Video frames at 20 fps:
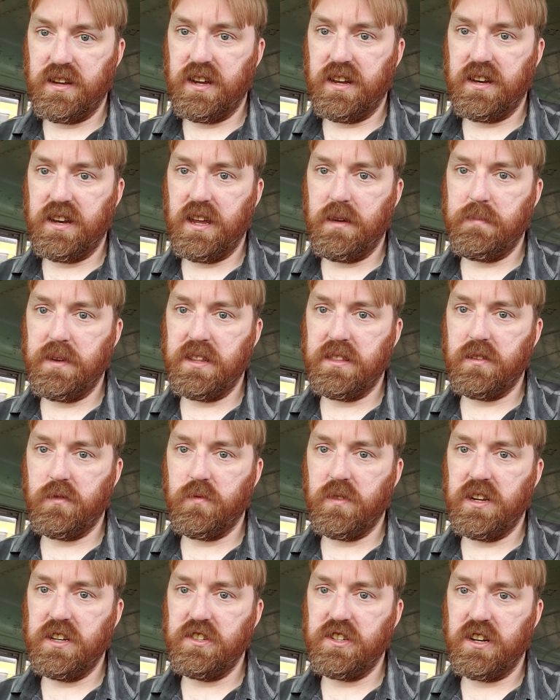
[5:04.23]
inhibit the
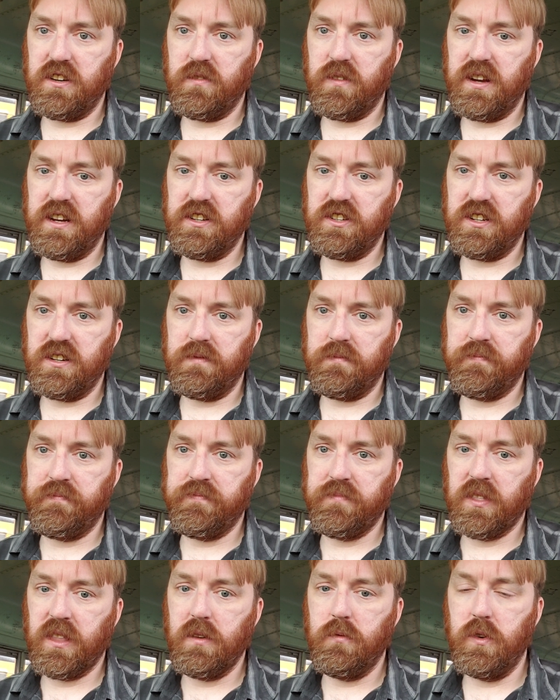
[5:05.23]
regeneration,
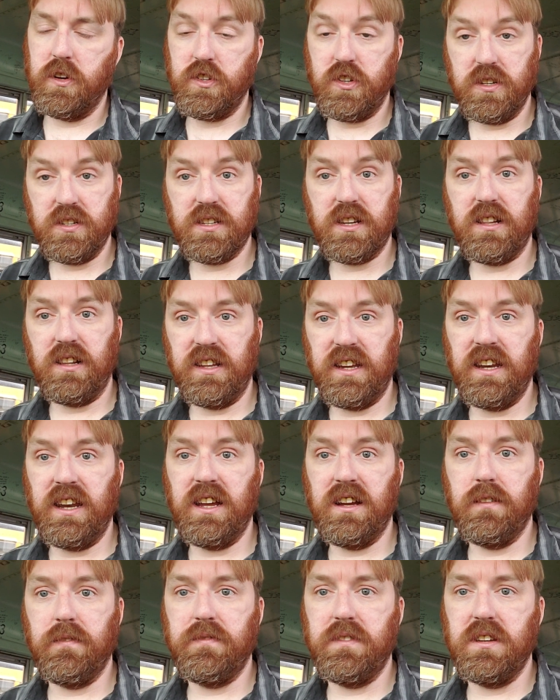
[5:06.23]
which is
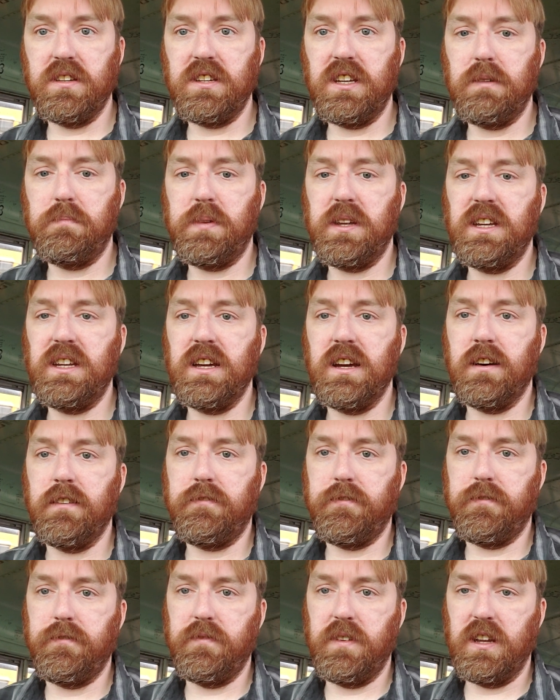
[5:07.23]
cleaning of the DPF,
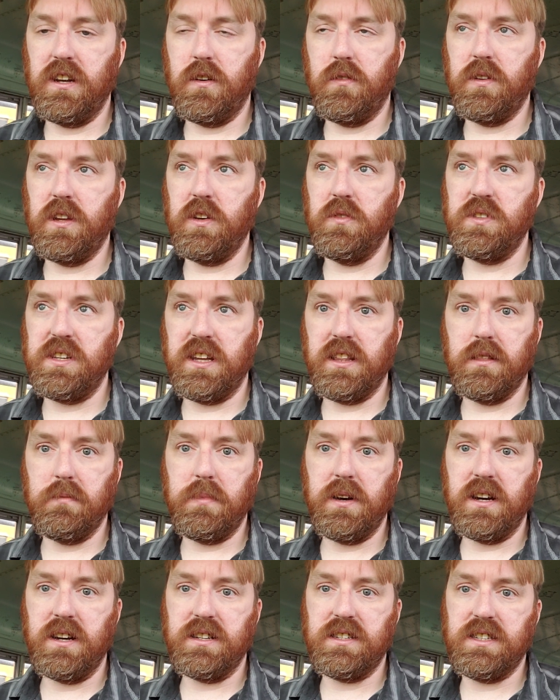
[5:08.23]
using the
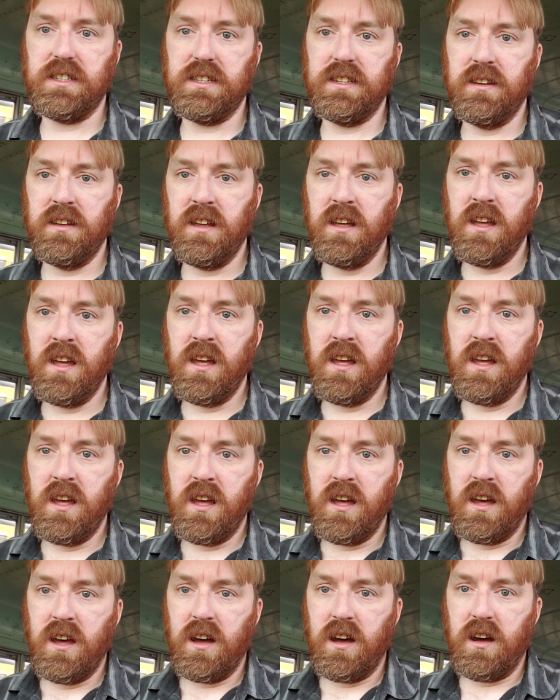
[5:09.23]
bus.
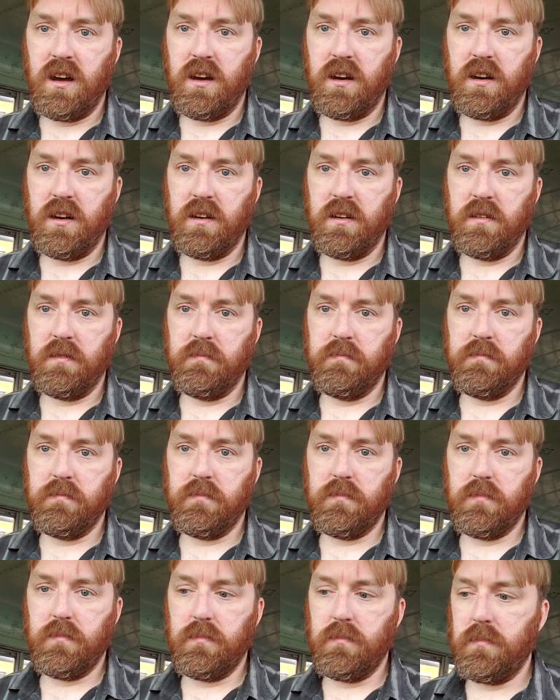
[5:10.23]
A
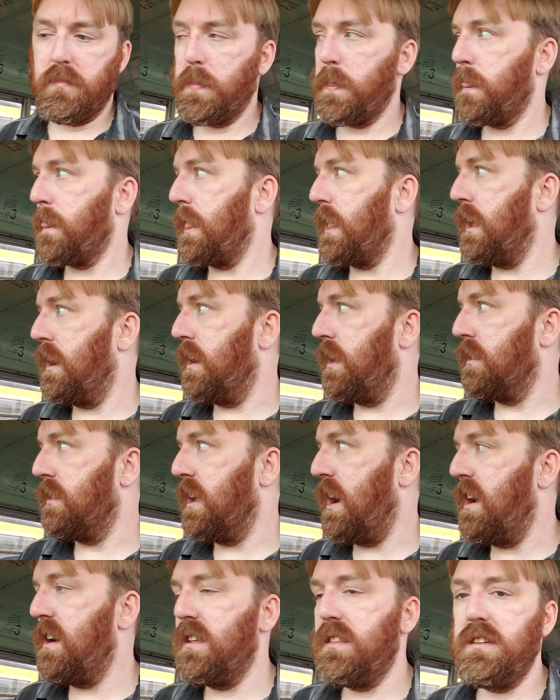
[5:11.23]

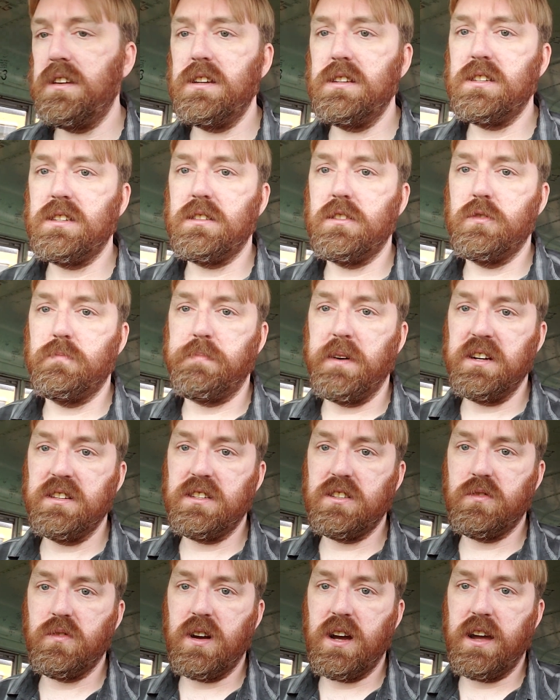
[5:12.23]
lot of these
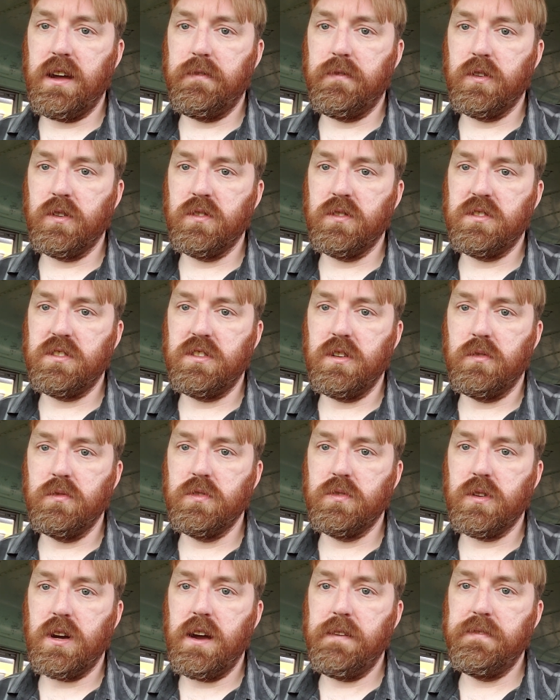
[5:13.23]
bus drivers
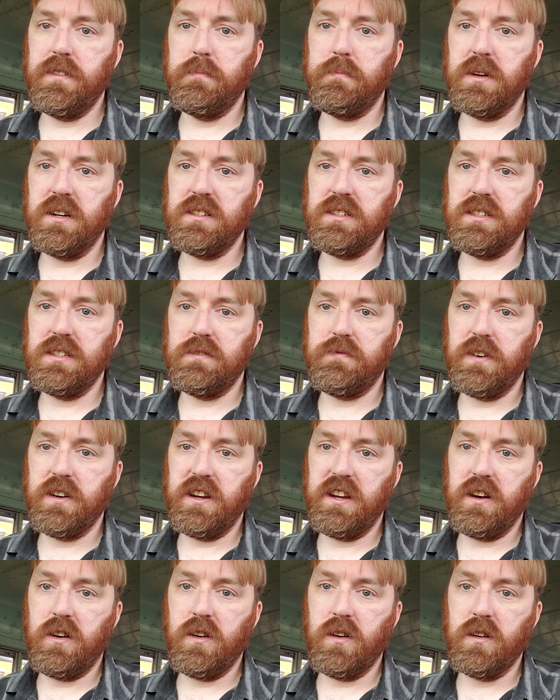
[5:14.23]
don't drive the buses
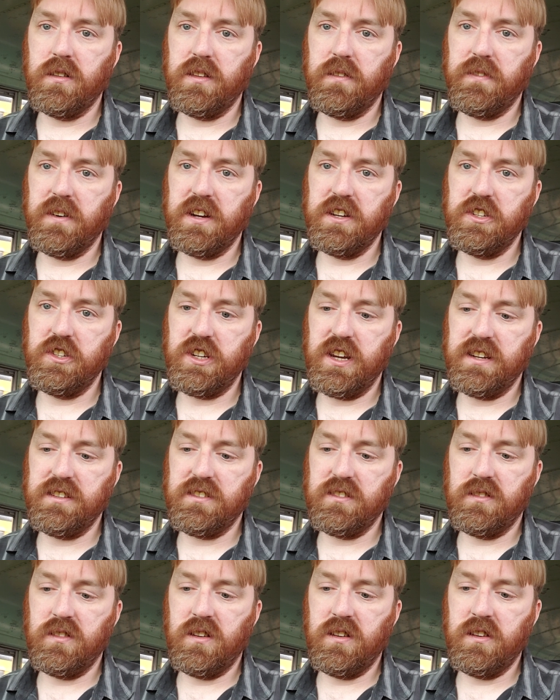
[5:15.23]
very hard. They're very
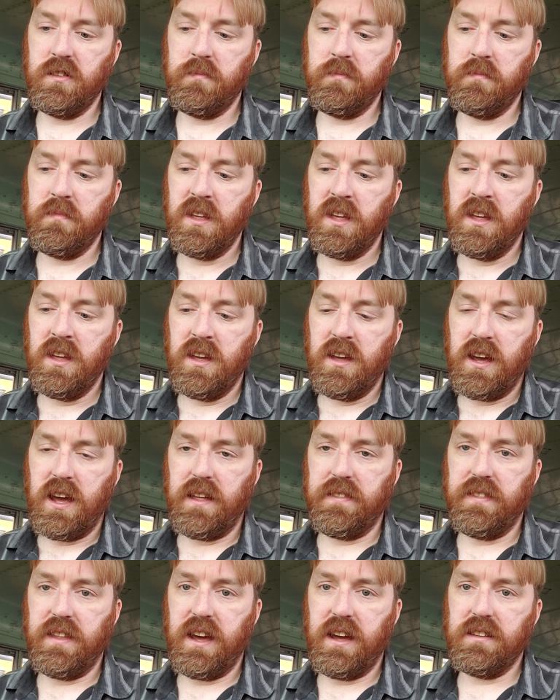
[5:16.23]
gentle on them,
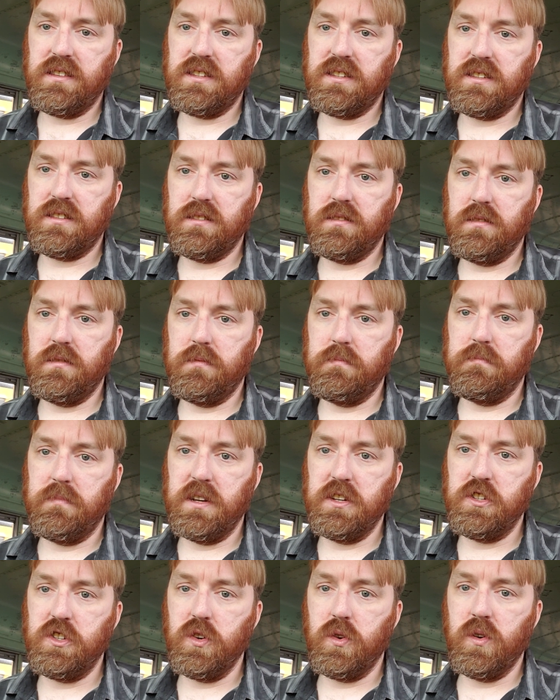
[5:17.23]
and that's
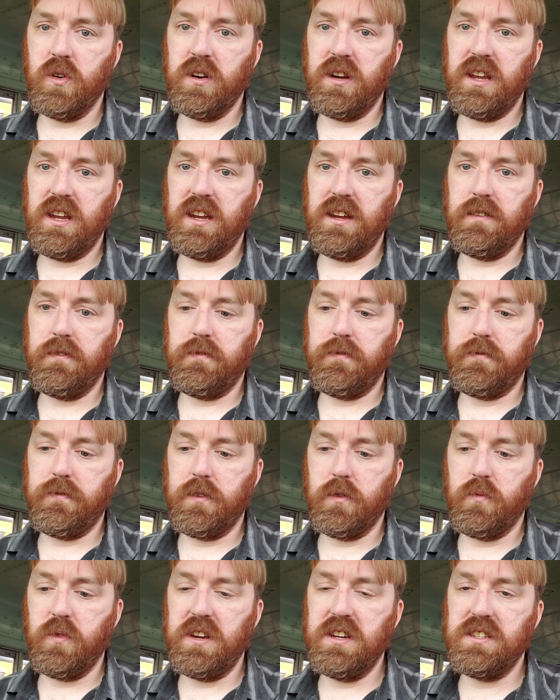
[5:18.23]
majority of
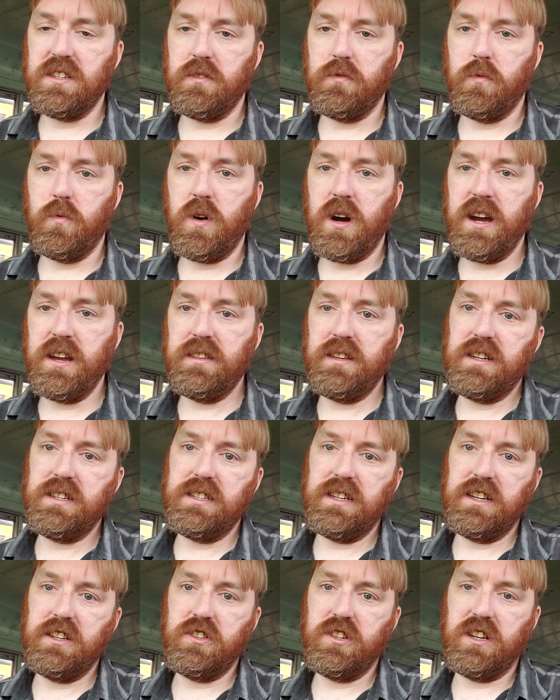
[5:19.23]
the reason why
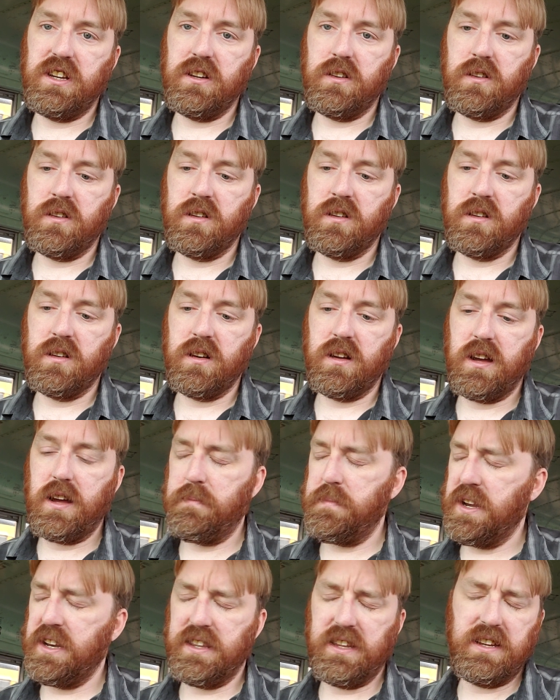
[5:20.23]
these DPFs
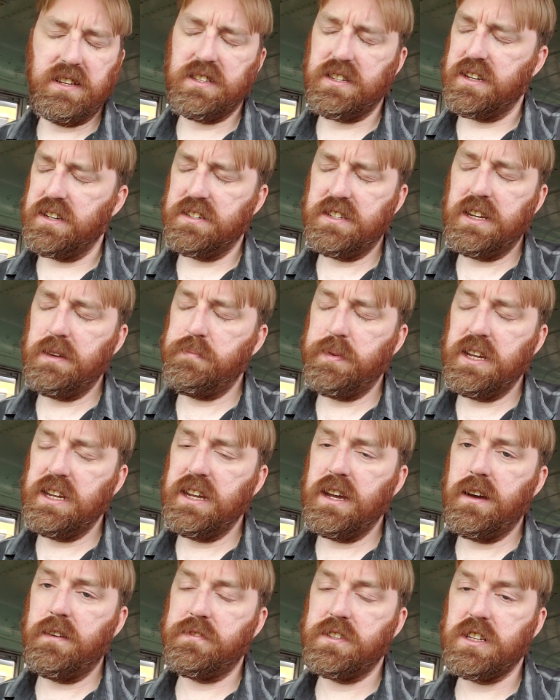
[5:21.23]

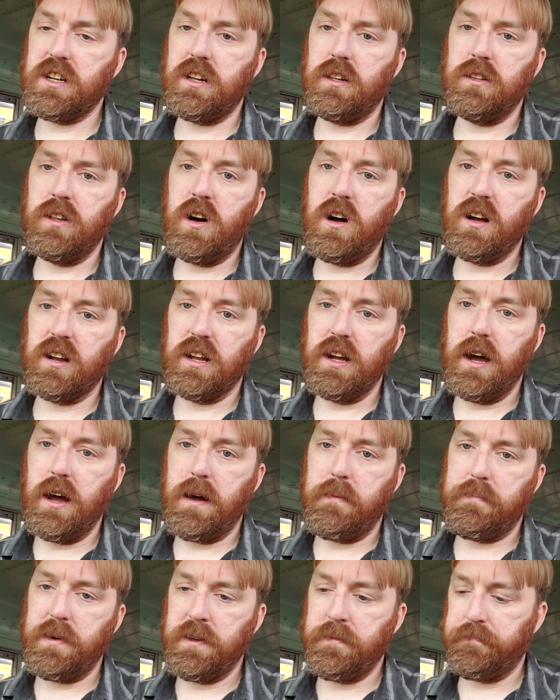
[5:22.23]
clog
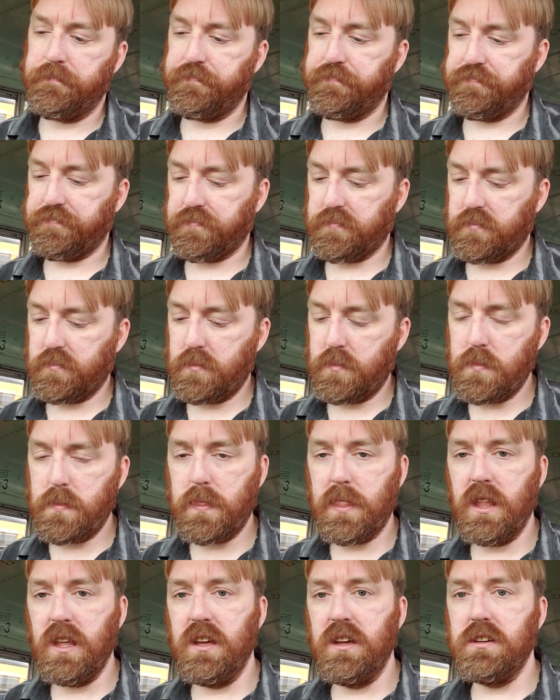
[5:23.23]
up,
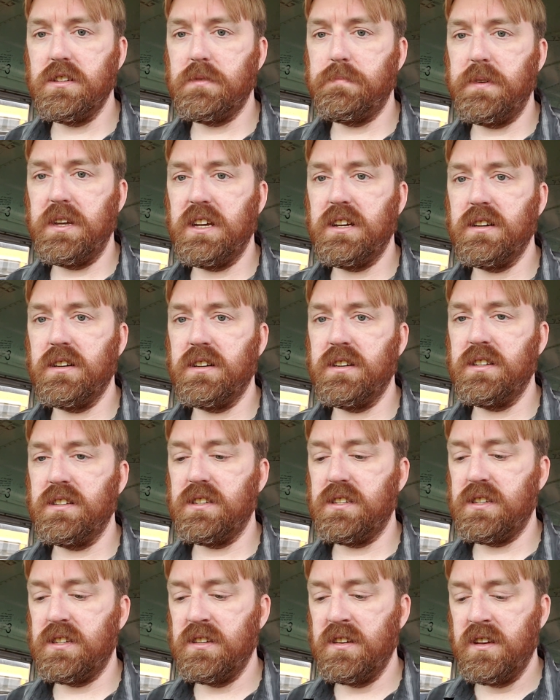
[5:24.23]
is
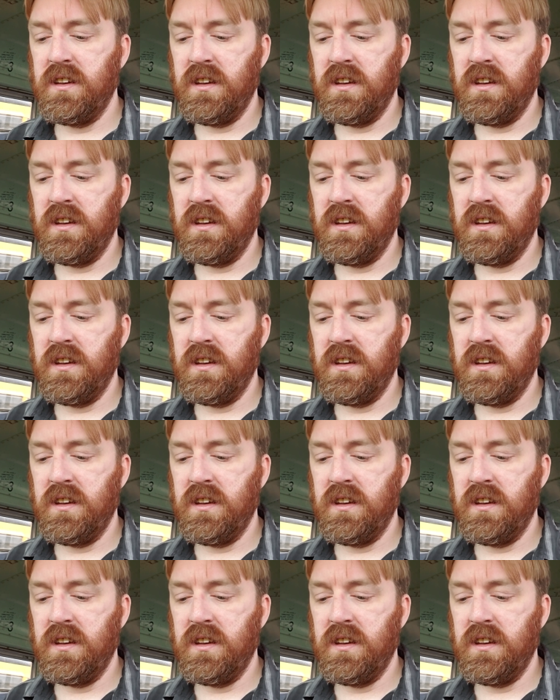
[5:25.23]
because